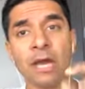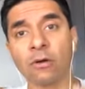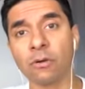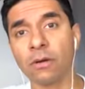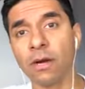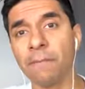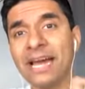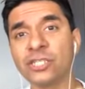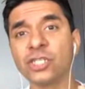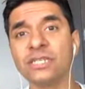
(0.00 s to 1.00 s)
Now,
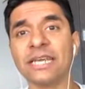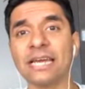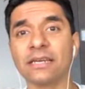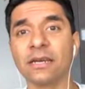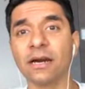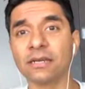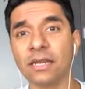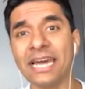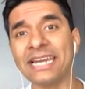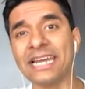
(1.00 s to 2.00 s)
imagine that
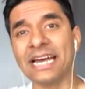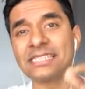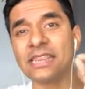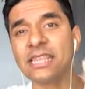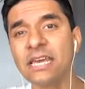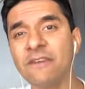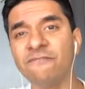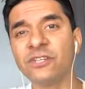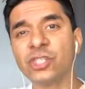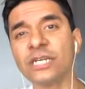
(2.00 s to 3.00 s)
gut lining as a
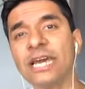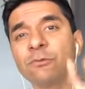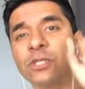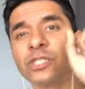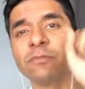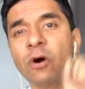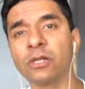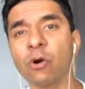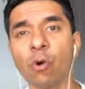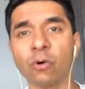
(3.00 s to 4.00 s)
thin fishing net with
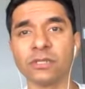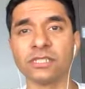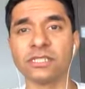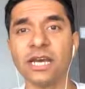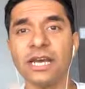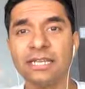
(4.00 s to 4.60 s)
small holes.